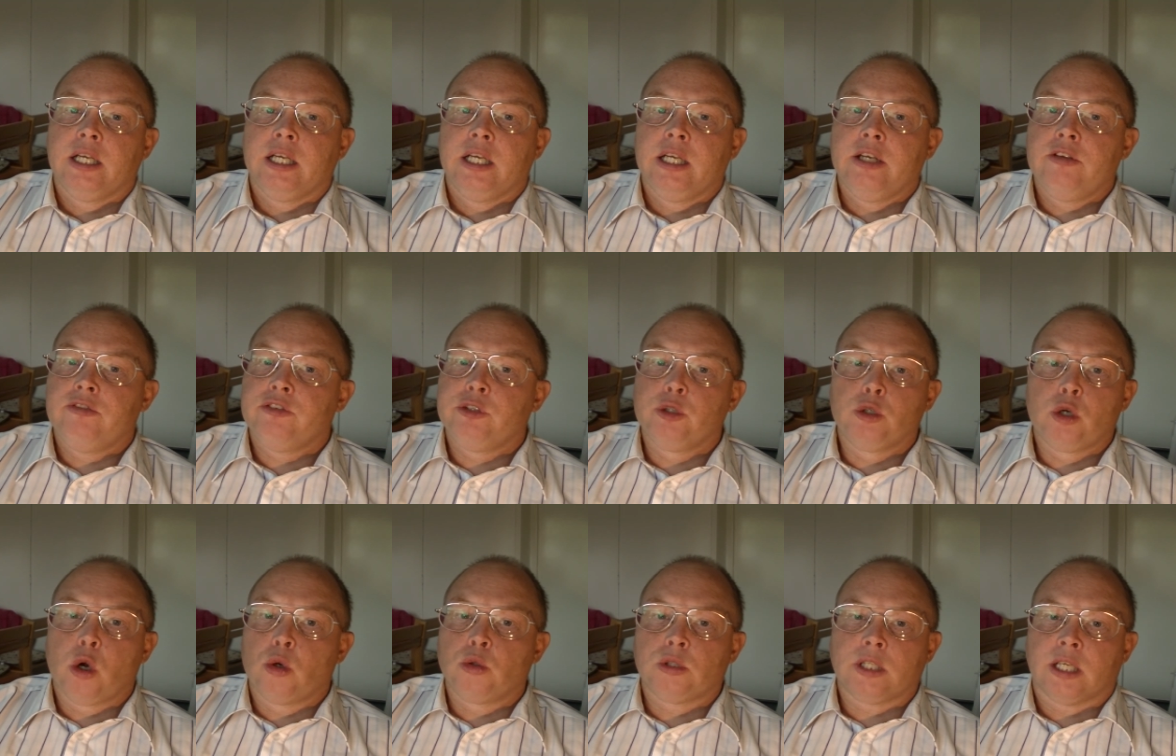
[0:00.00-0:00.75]
If you
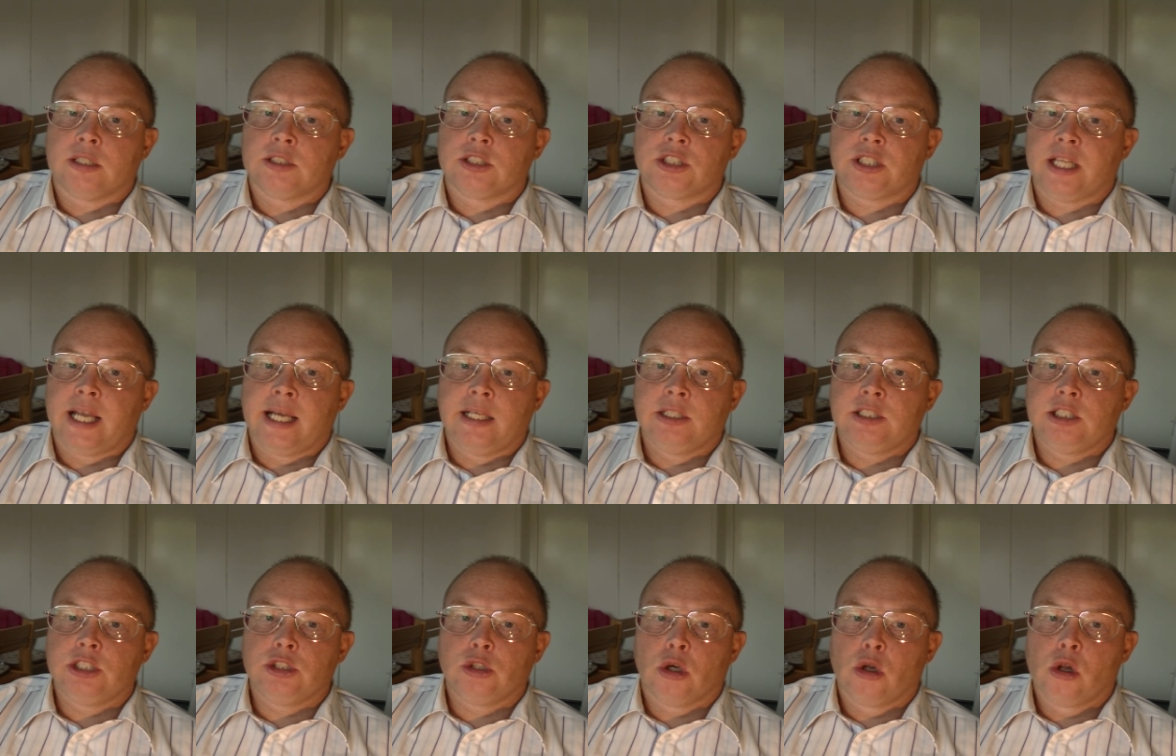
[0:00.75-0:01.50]
don't understand
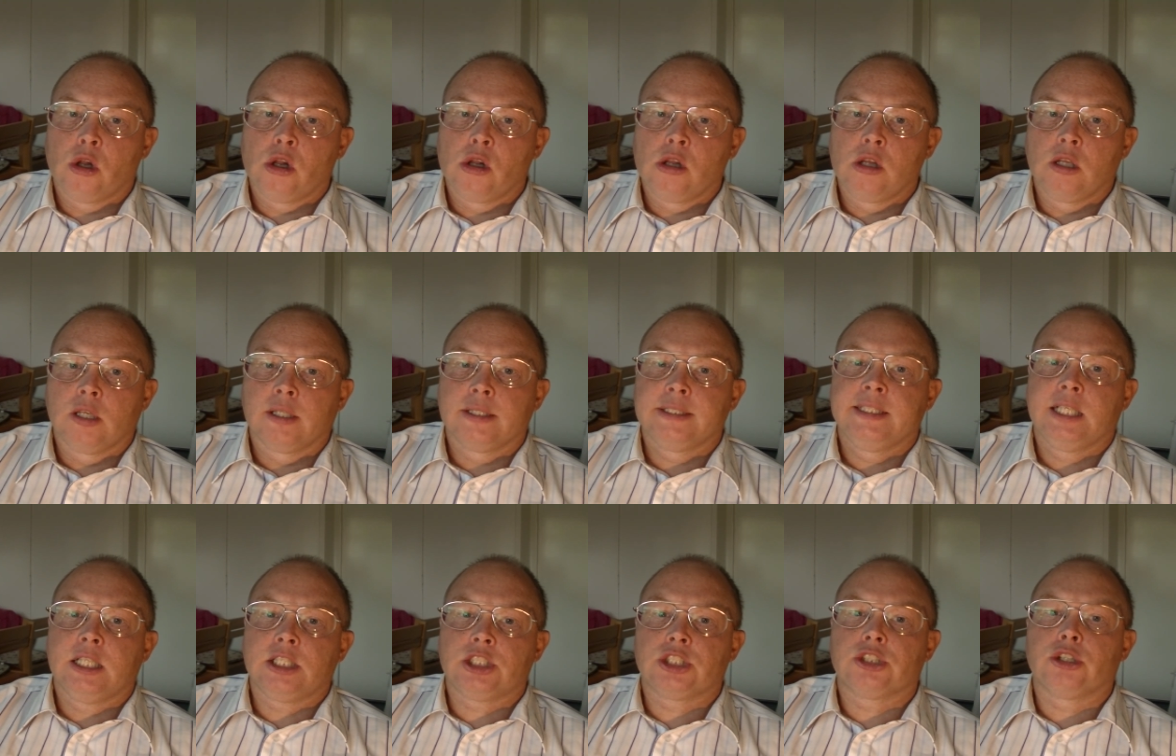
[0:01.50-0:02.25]
it all,
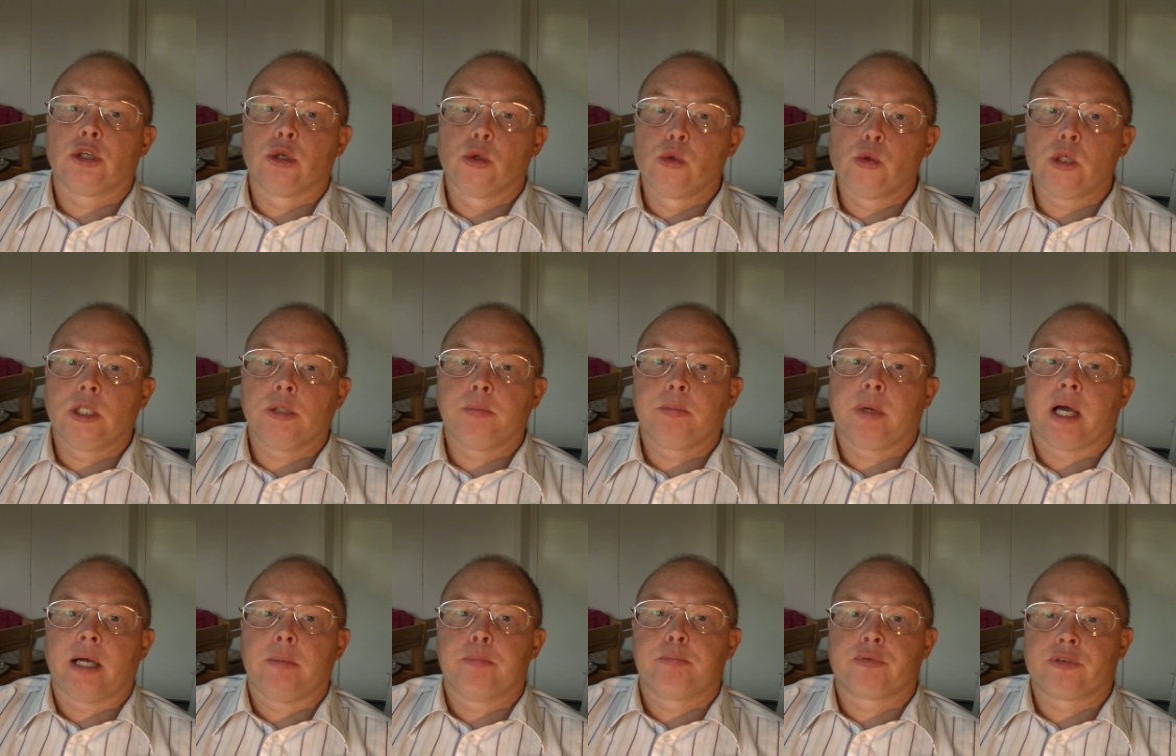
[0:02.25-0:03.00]
just look at
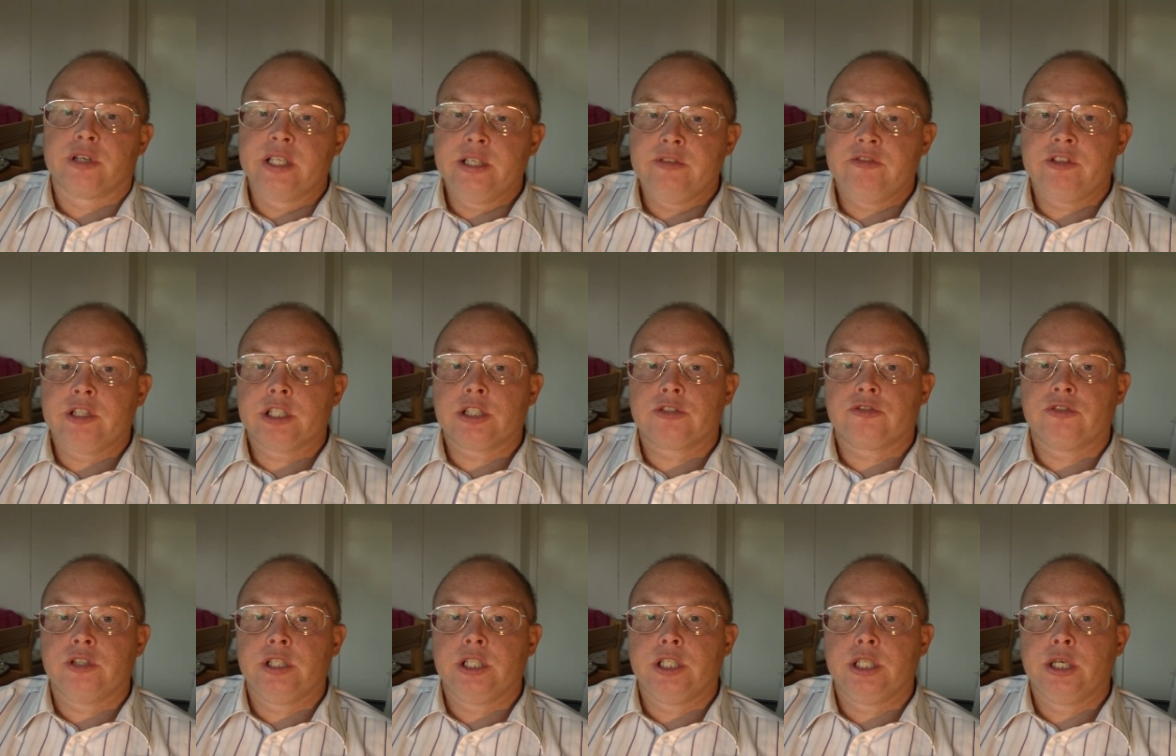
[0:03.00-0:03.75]
my previous
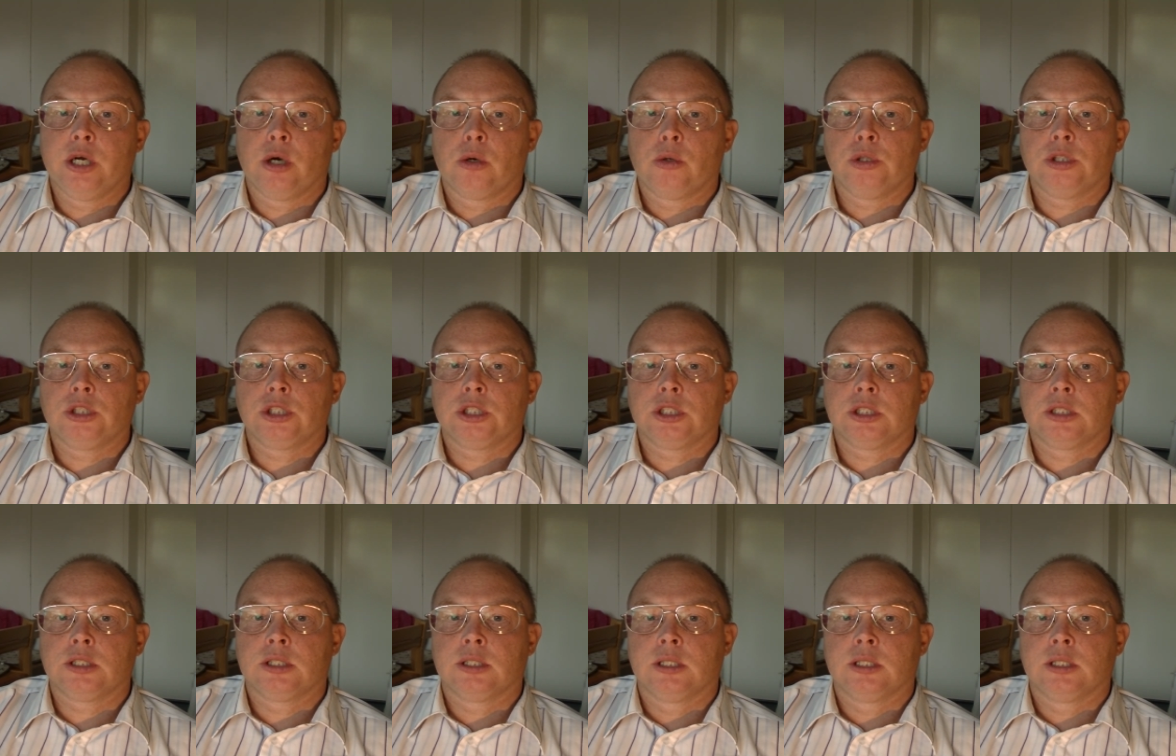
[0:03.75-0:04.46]
videos